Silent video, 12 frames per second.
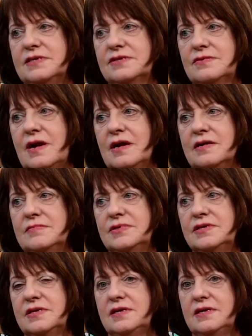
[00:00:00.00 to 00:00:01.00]

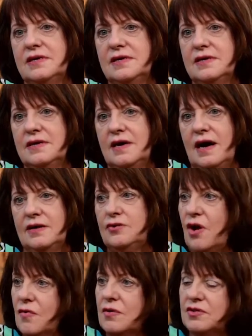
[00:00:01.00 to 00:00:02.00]
described.
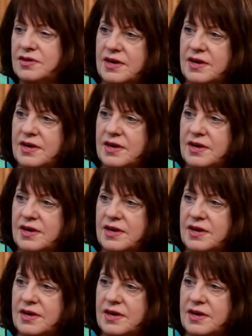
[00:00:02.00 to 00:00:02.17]
No other